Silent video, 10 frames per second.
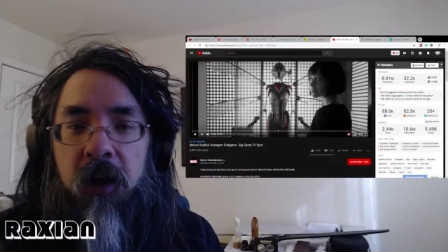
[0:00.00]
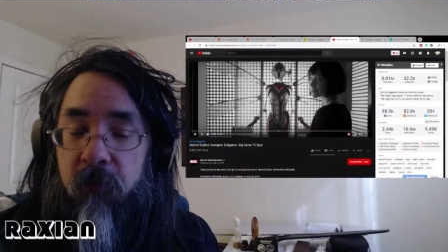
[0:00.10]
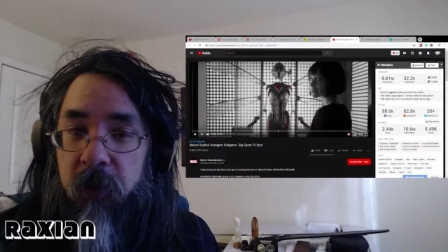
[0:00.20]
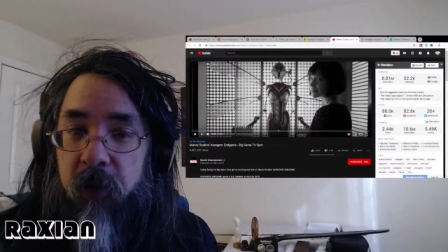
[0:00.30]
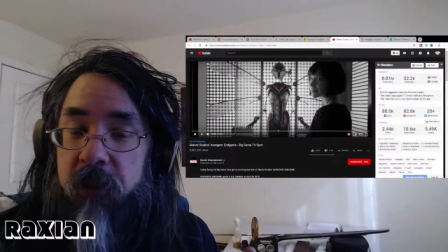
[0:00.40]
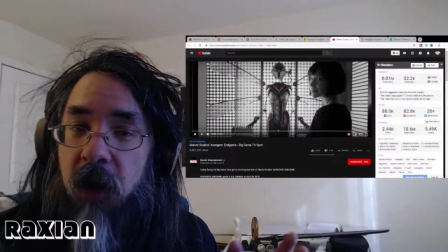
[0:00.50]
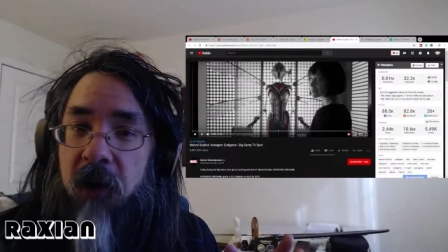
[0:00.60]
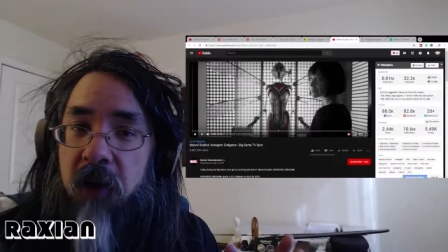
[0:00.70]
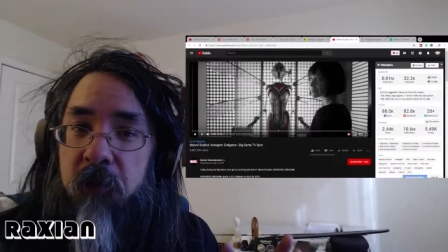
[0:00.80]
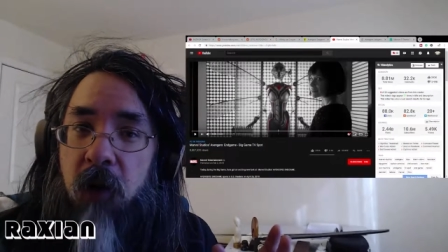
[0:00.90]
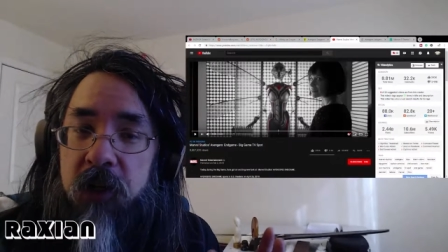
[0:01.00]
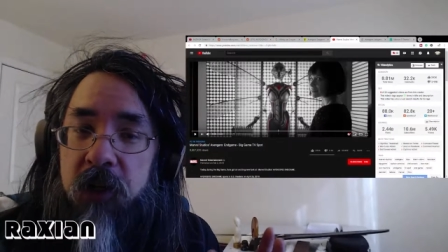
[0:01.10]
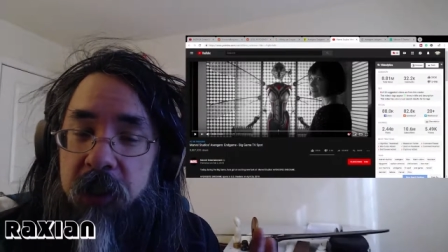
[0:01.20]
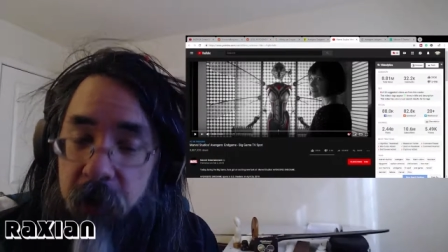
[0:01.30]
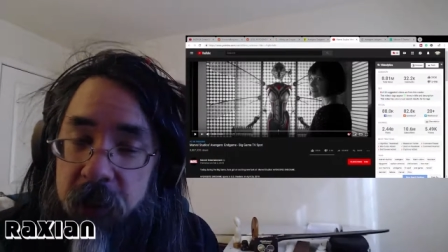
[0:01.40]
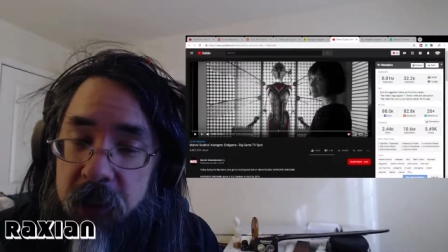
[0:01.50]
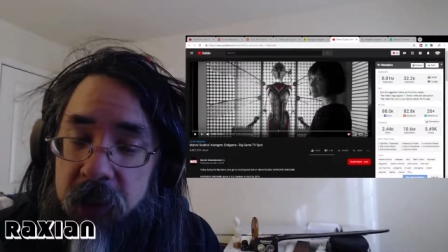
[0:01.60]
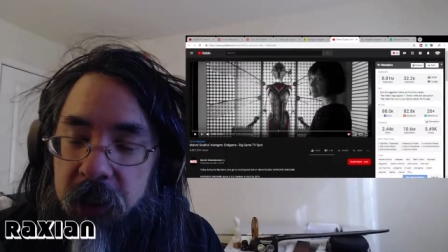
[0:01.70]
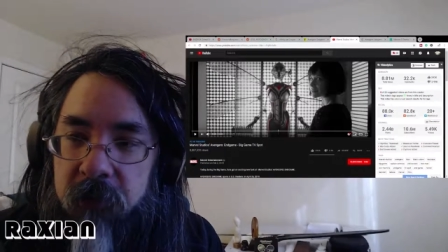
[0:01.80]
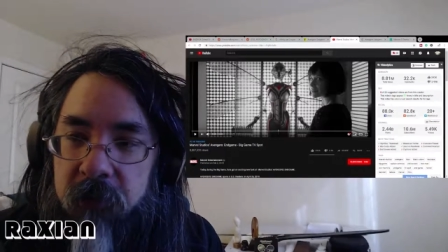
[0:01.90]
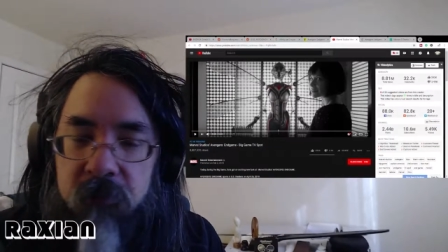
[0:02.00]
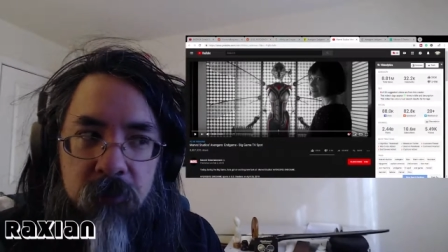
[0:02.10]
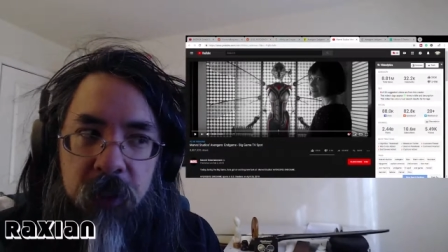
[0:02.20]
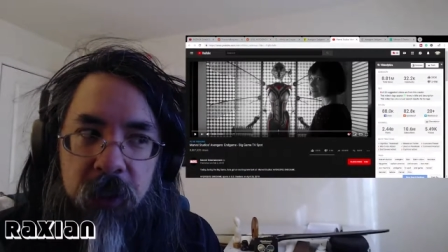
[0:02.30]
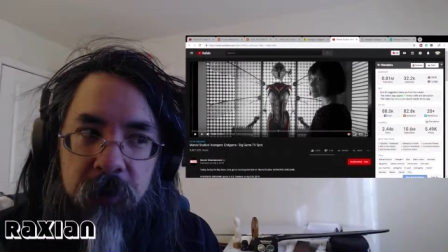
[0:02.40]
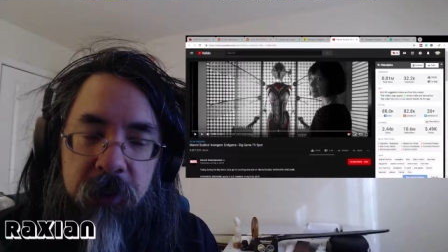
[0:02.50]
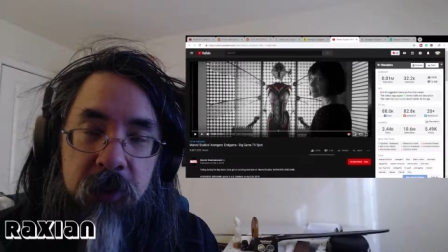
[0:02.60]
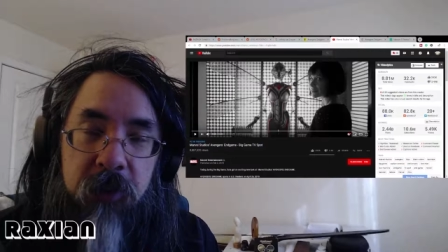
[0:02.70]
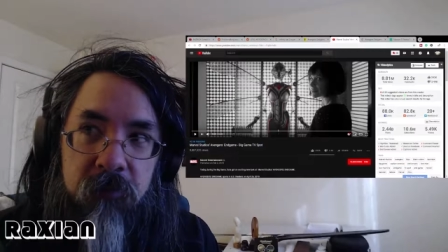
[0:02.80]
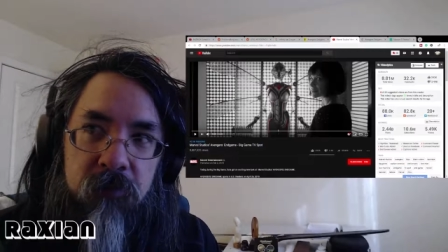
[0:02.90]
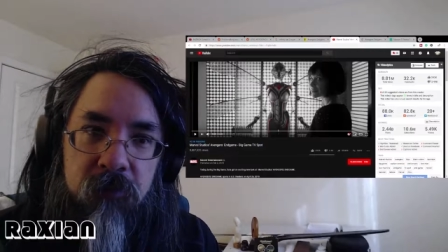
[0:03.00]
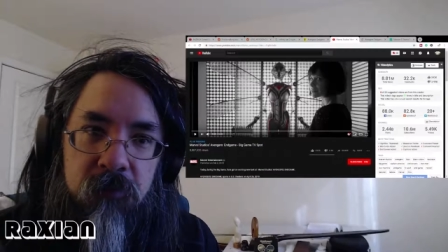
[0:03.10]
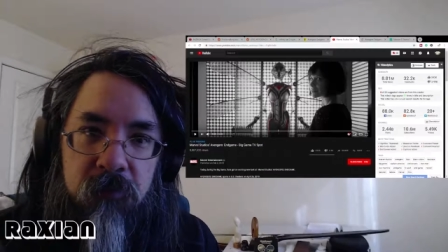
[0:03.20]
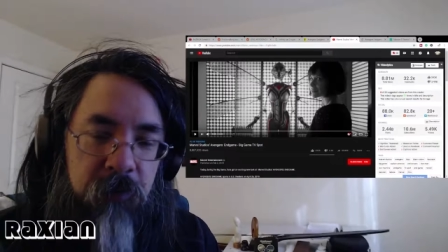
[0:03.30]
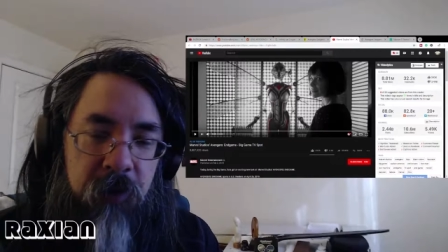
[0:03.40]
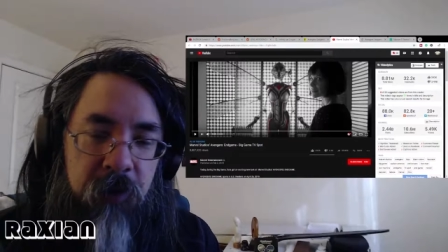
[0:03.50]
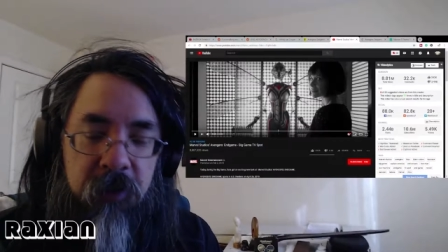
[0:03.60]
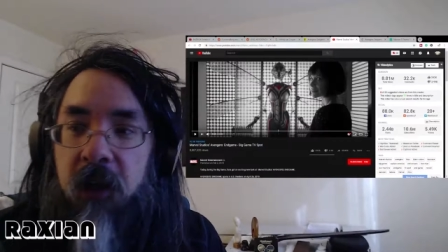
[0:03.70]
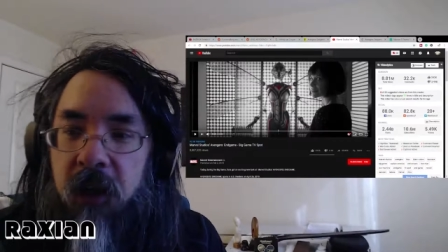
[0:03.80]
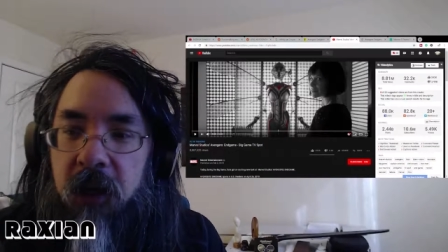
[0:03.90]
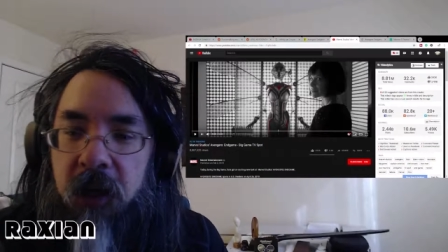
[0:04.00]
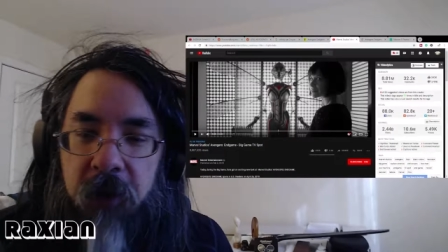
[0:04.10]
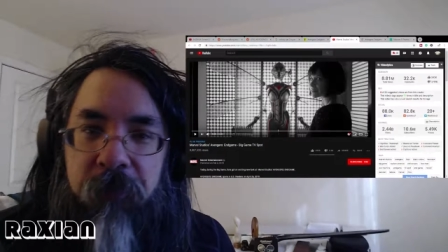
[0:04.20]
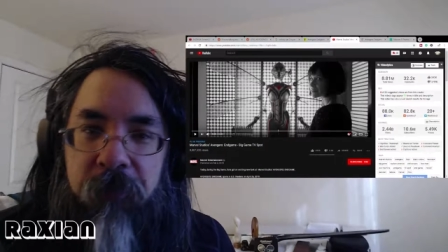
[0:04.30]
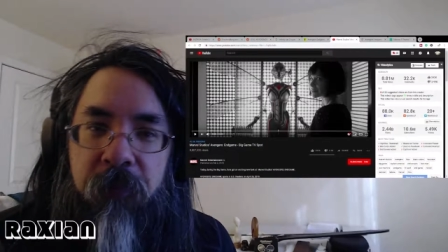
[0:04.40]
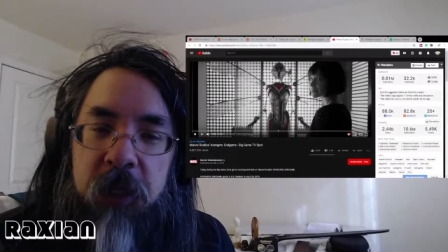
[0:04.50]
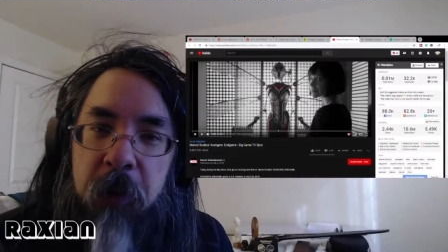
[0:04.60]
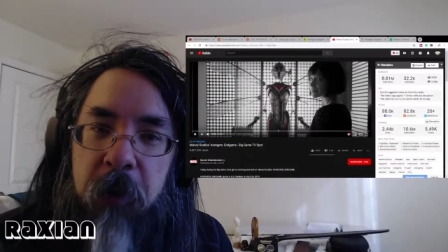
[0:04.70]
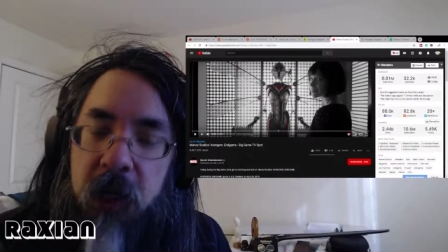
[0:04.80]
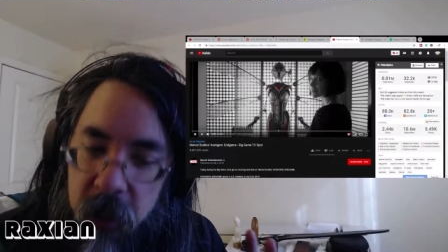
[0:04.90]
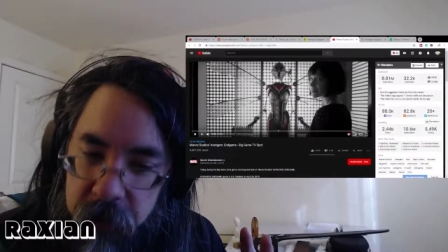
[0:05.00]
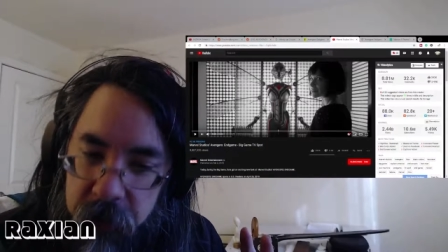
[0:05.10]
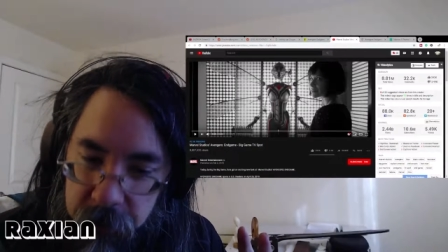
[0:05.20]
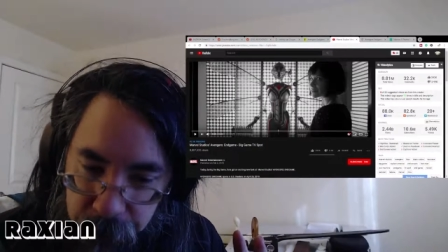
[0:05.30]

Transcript: The reason why I haven't been watching it recently, recent, recent, recent, recent, is because